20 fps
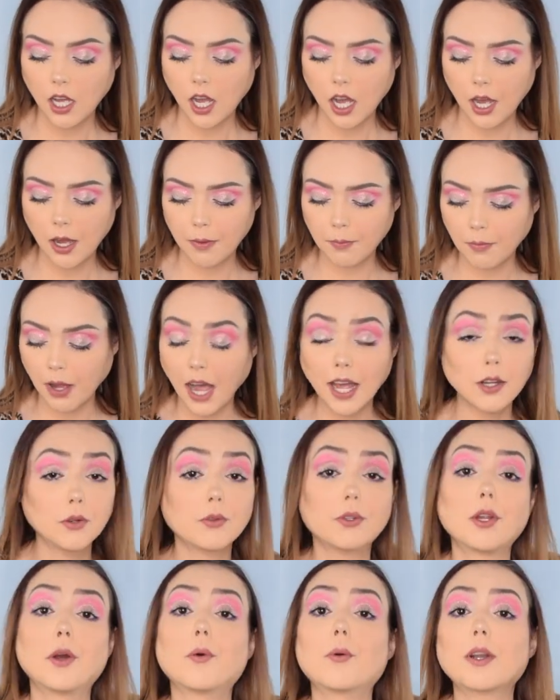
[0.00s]
I
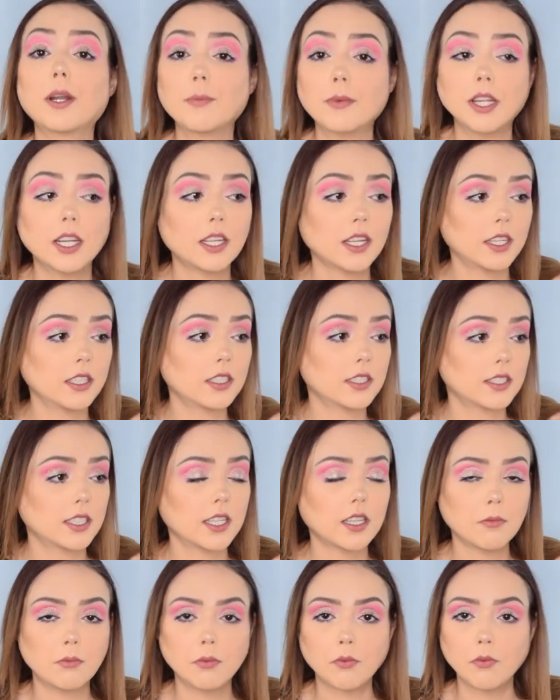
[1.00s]
don't know what I'm getting. I didn't
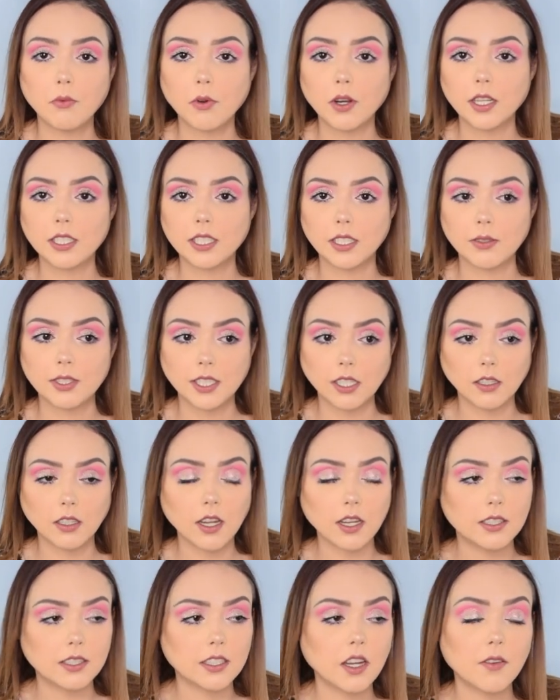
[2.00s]
say that before because I've said a
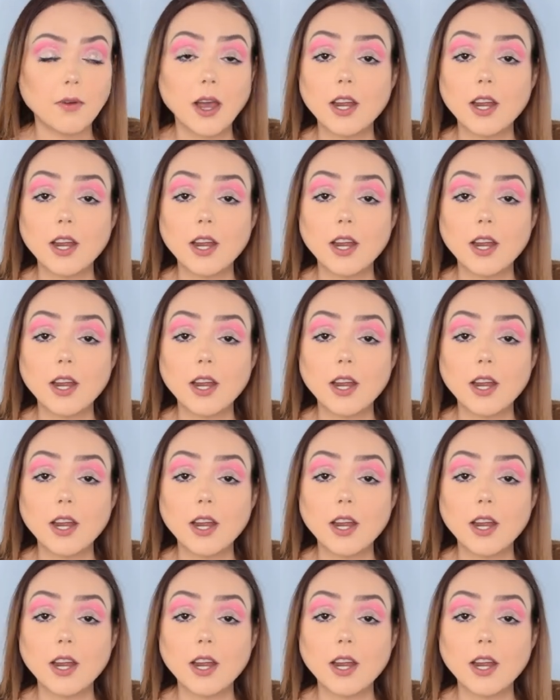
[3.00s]
lot of stuff.